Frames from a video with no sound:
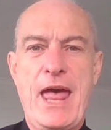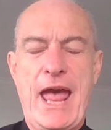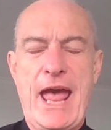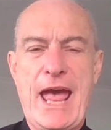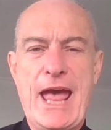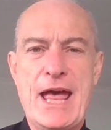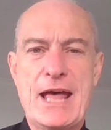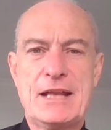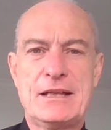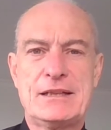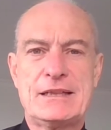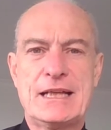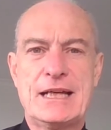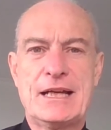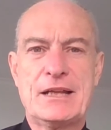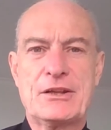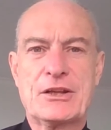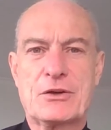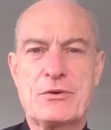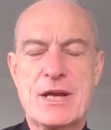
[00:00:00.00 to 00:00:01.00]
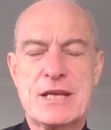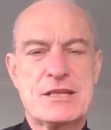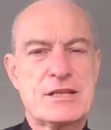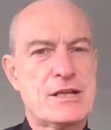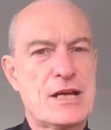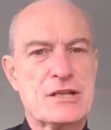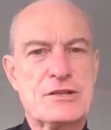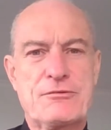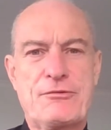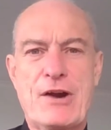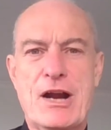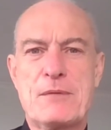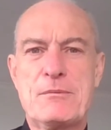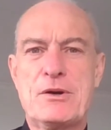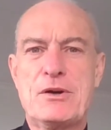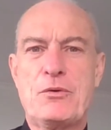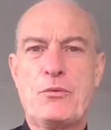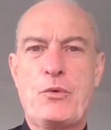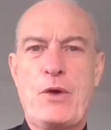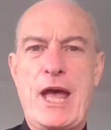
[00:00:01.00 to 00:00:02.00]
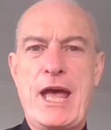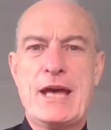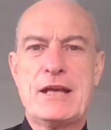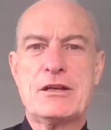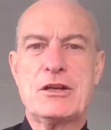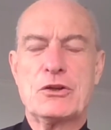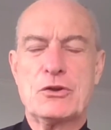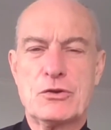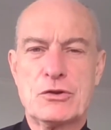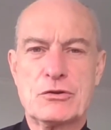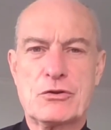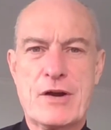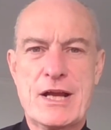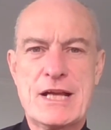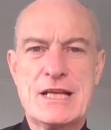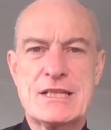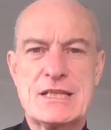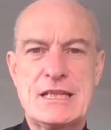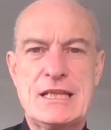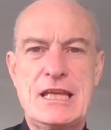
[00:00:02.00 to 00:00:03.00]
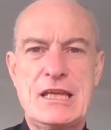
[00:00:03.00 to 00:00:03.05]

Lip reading: And the crazy Dutch farmer had good crazy.